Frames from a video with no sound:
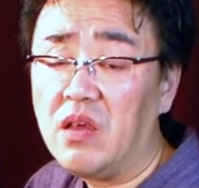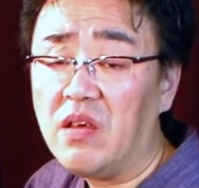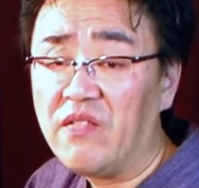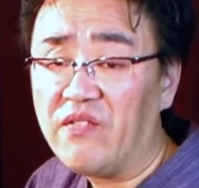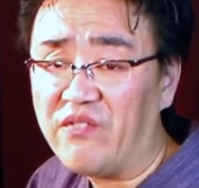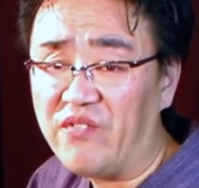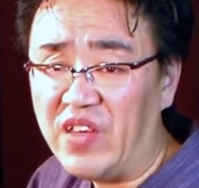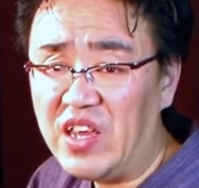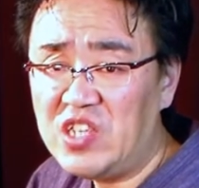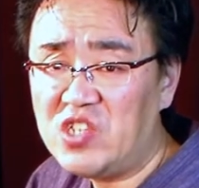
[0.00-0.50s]

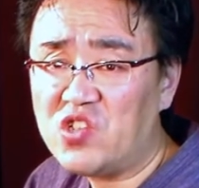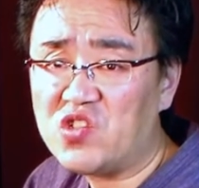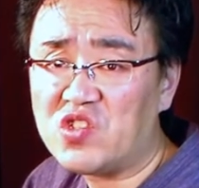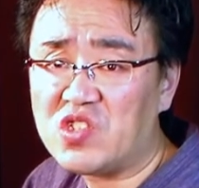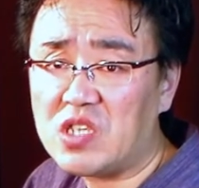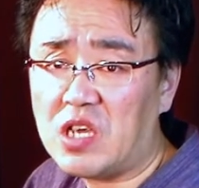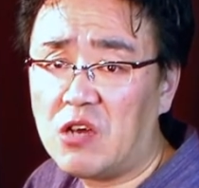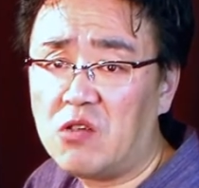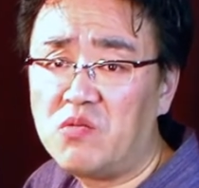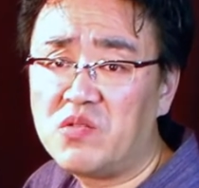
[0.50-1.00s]
Facial
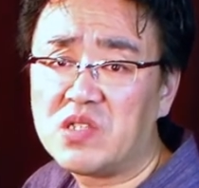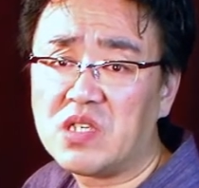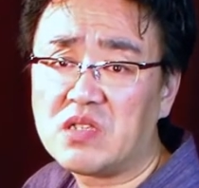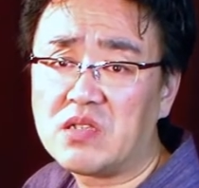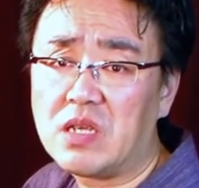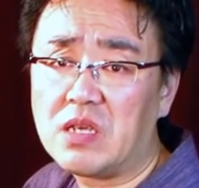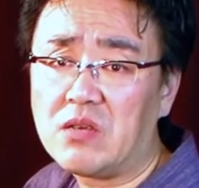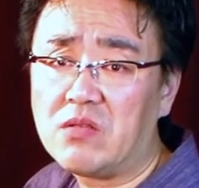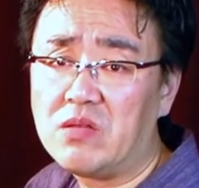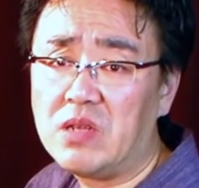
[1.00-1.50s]
sculpture
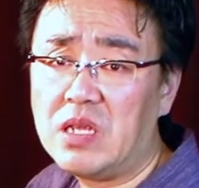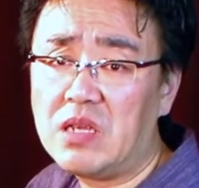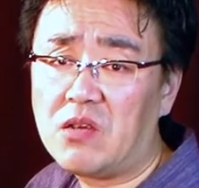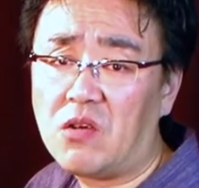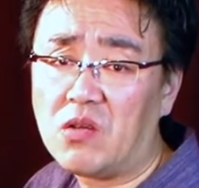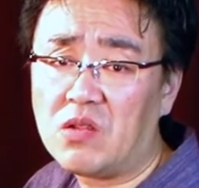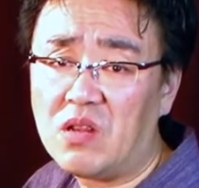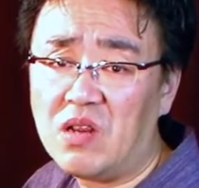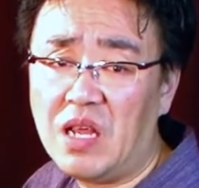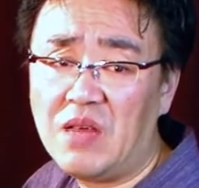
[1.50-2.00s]
technique
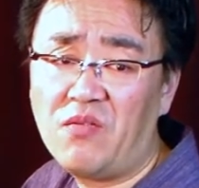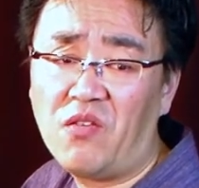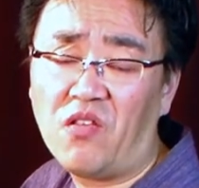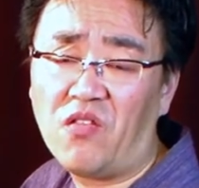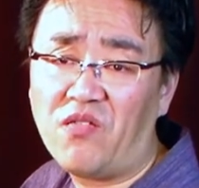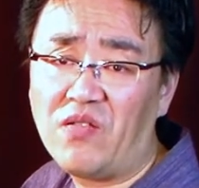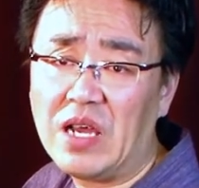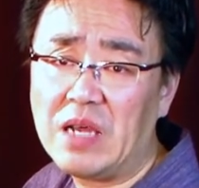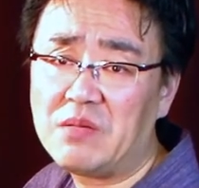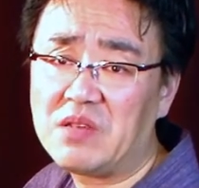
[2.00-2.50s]
on level
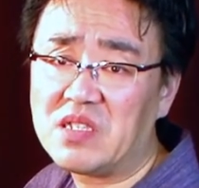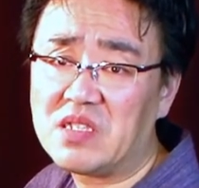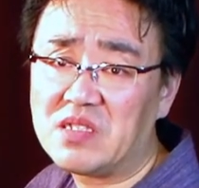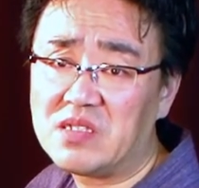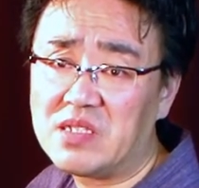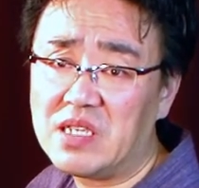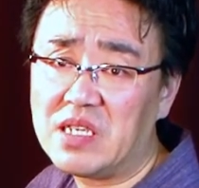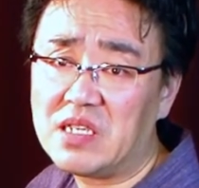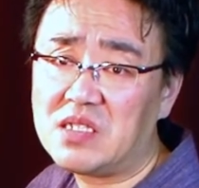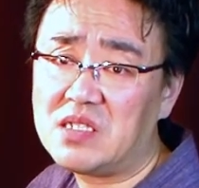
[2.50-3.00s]
5 and
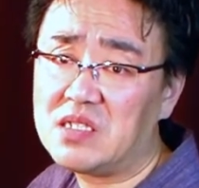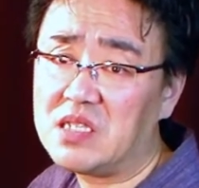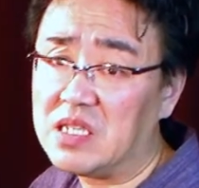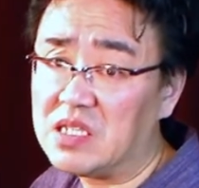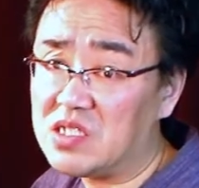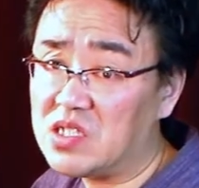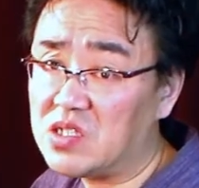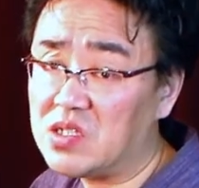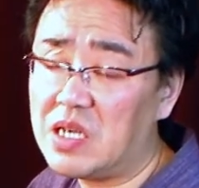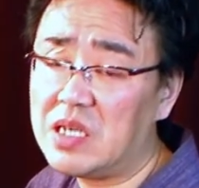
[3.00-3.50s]
6
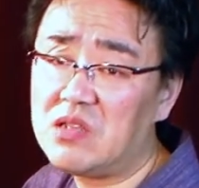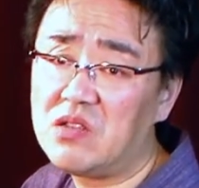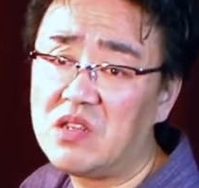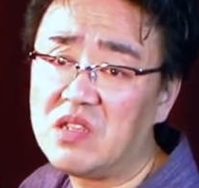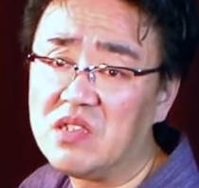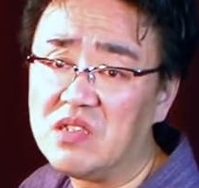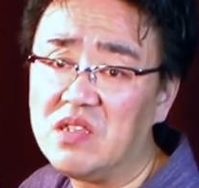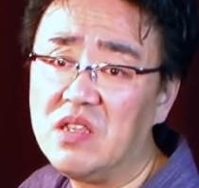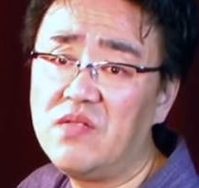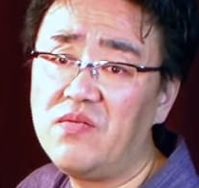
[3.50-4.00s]
is
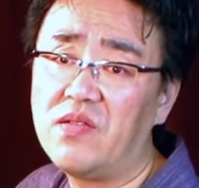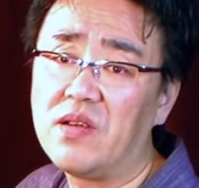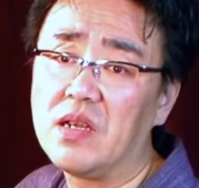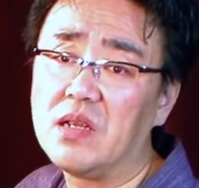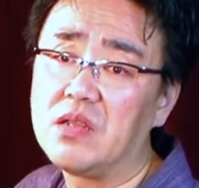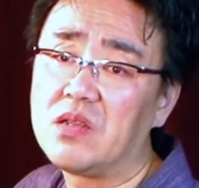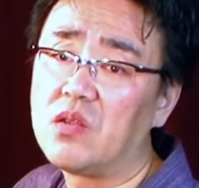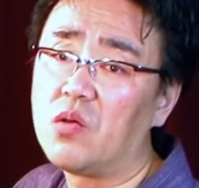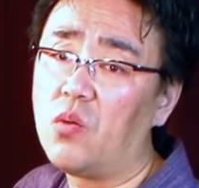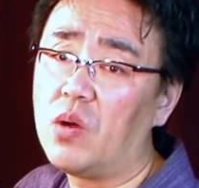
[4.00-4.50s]
slightly
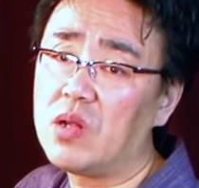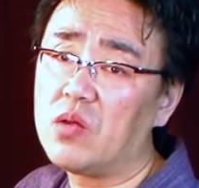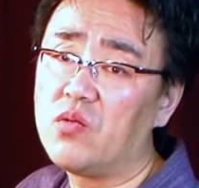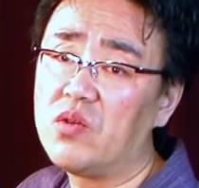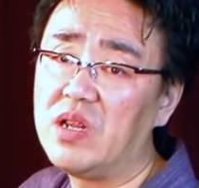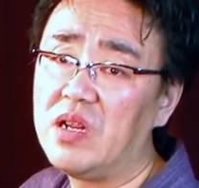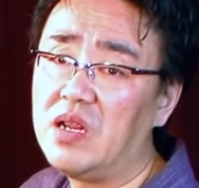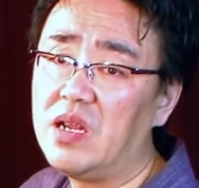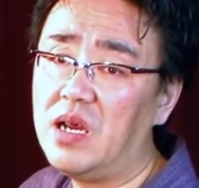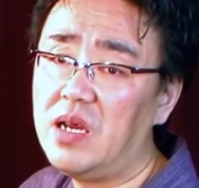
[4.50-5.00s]
different. What
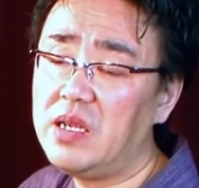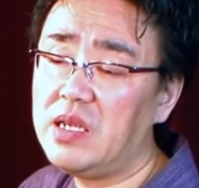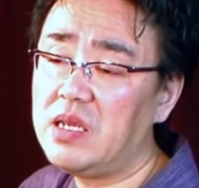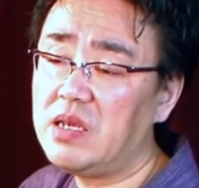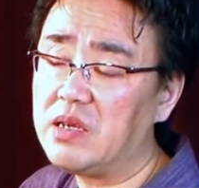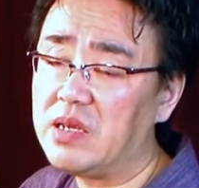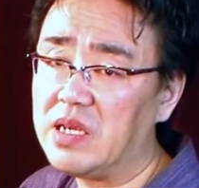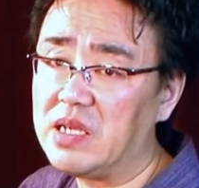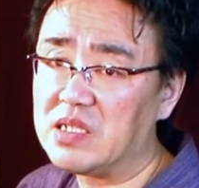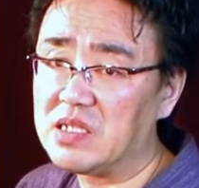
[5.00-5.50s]
we're
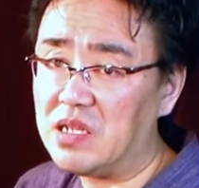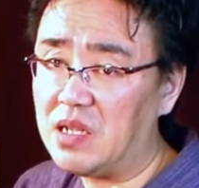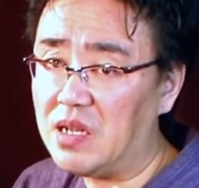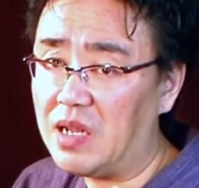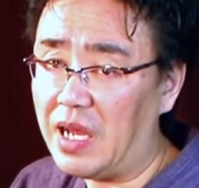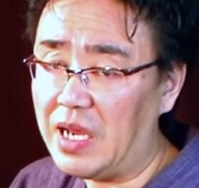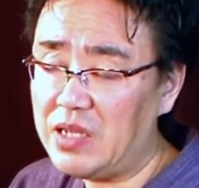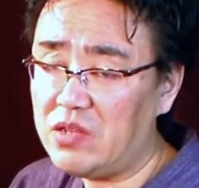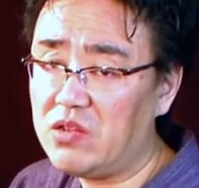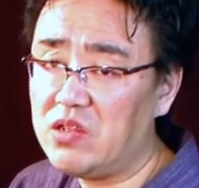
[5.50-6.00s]
learning is
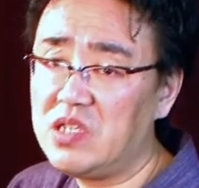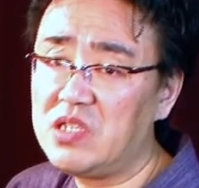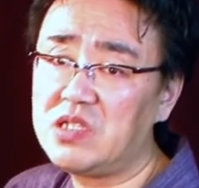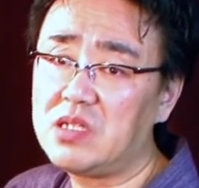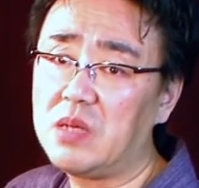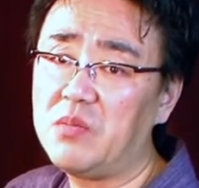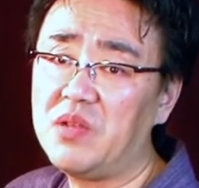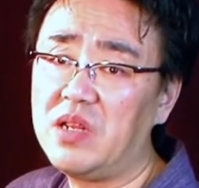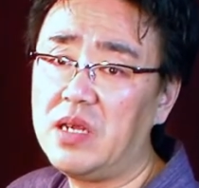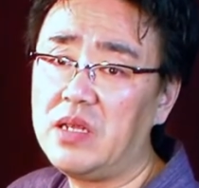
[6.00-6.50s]
lightly
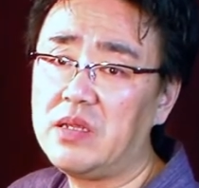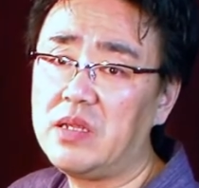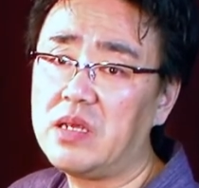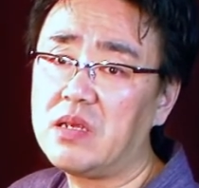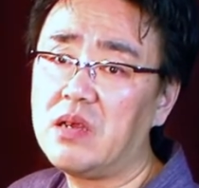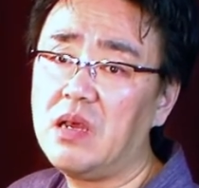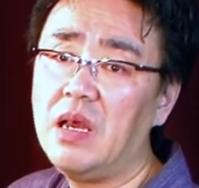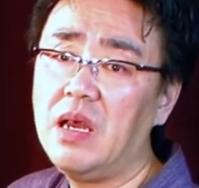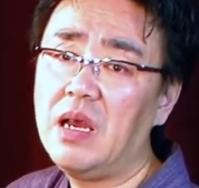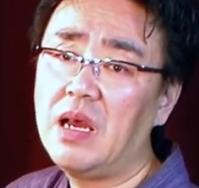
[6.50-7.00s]

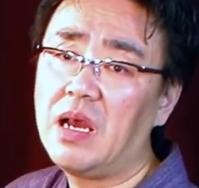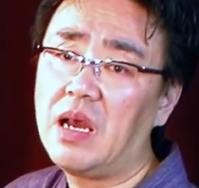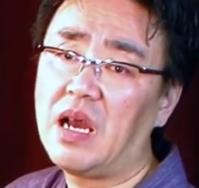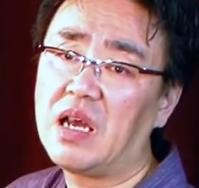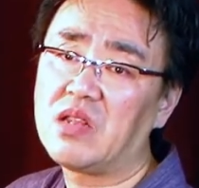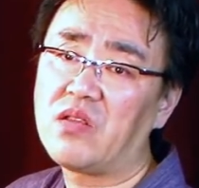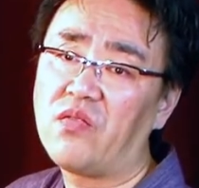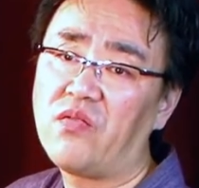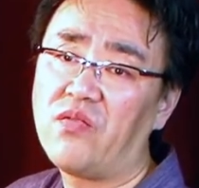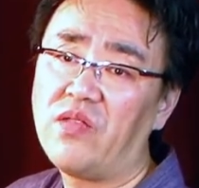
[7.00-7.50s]
stimulating,
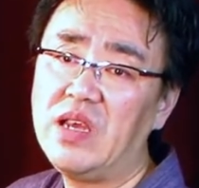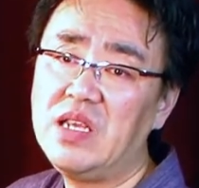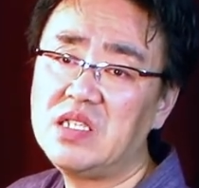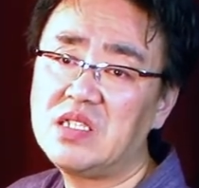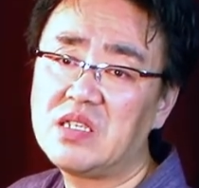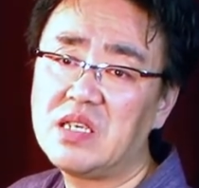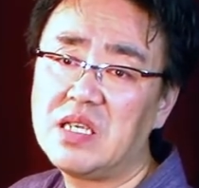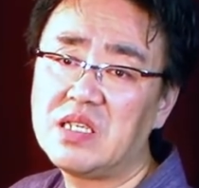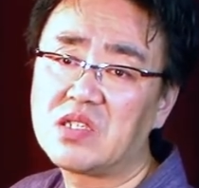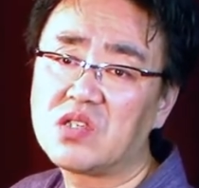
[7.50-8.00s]
and
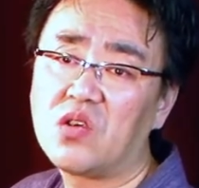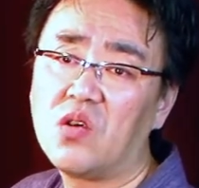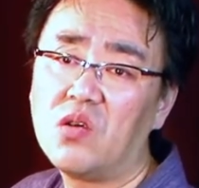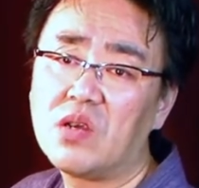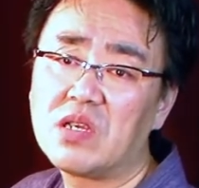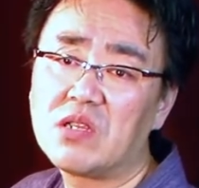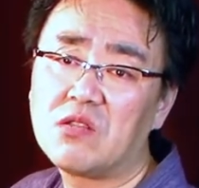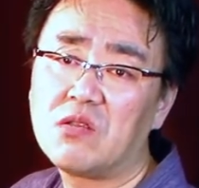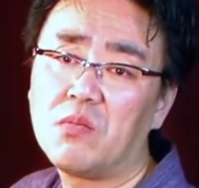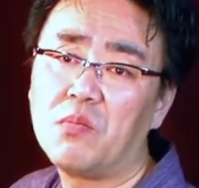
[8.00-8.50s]
face is
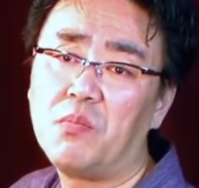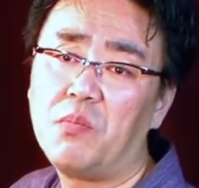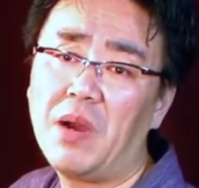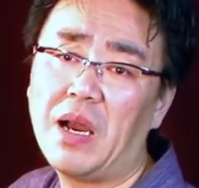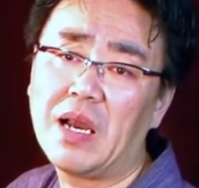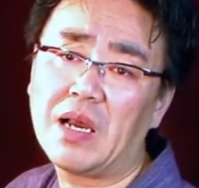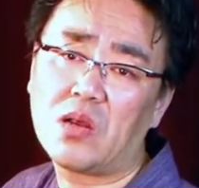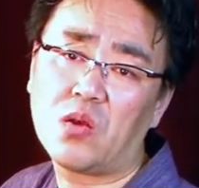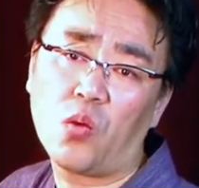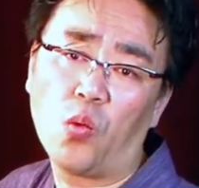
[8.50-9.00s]
going to
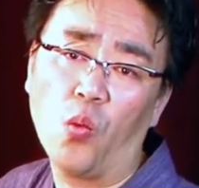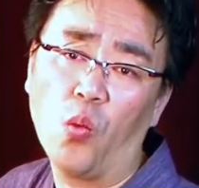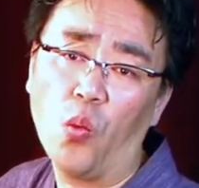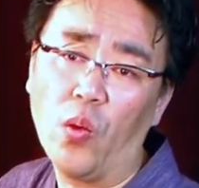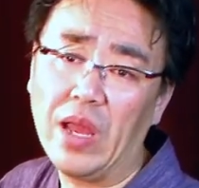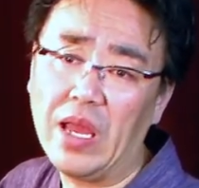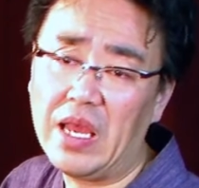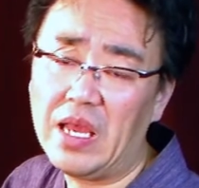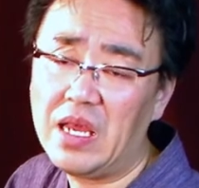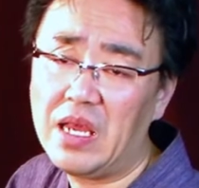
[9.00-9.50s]
back
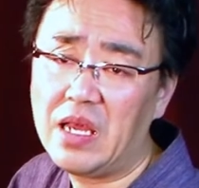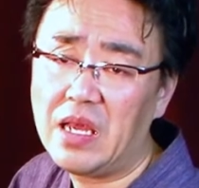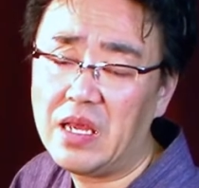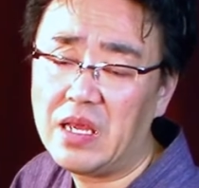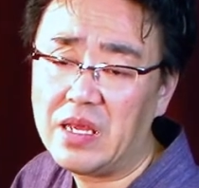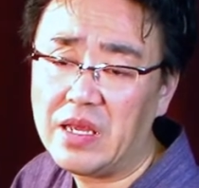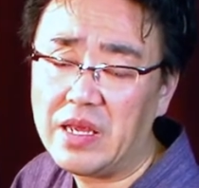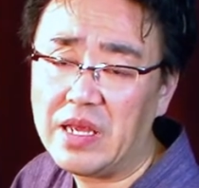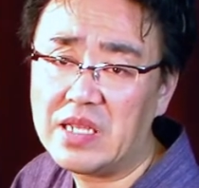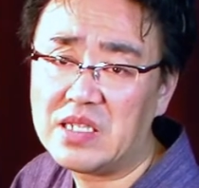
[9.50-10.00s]
where
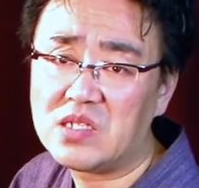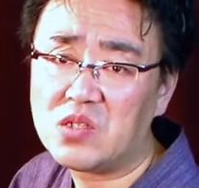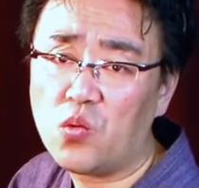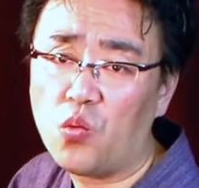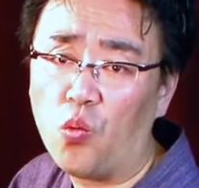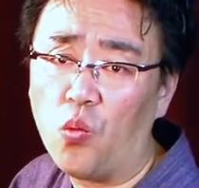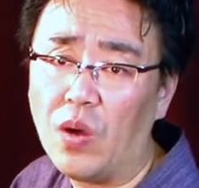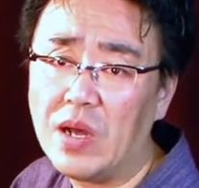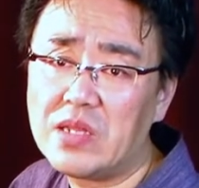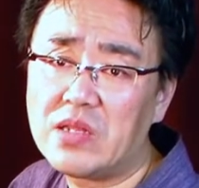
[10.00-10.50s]
it's
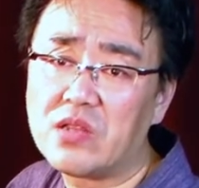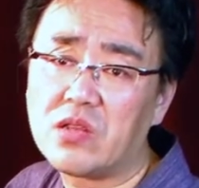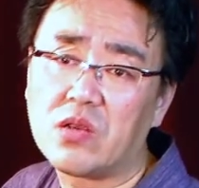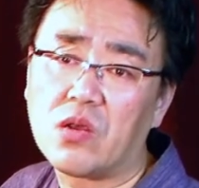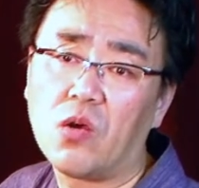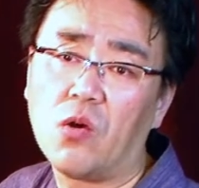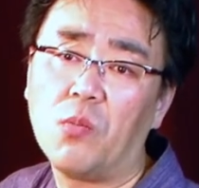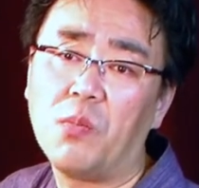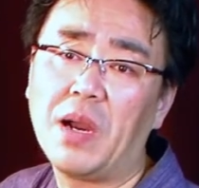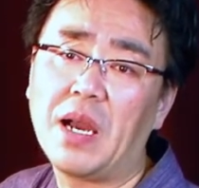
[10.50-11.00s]
want to
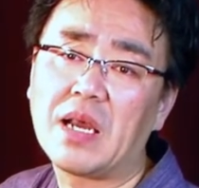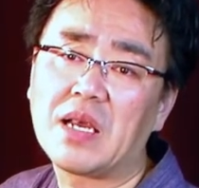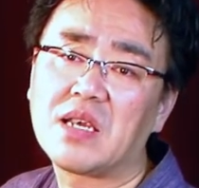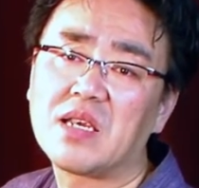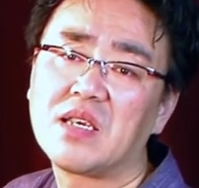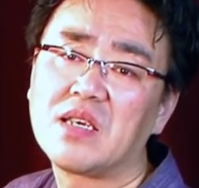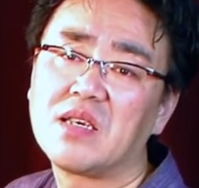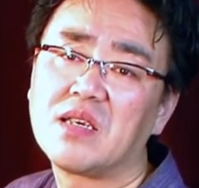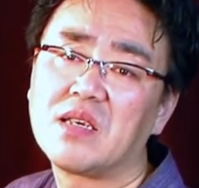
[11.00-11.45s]
go back.